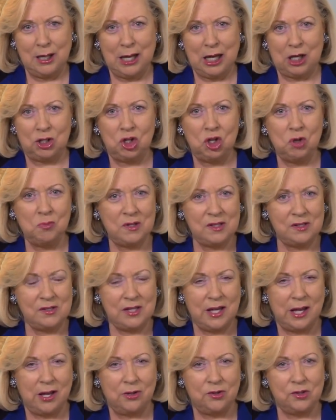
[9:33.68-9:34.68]
and human
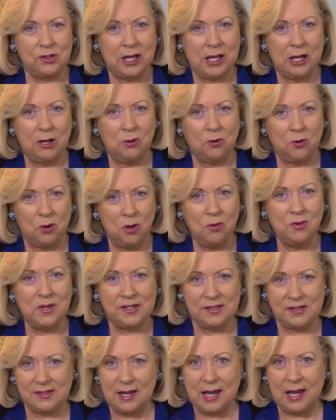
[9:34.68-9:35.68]
cells can grow
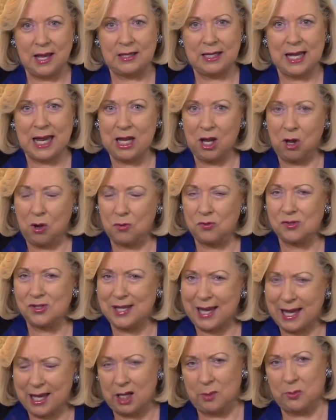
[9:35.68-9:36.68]
inside a host
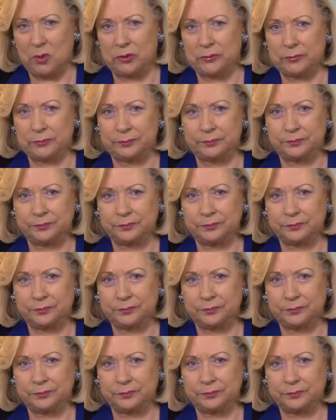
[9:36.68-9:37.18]
animal.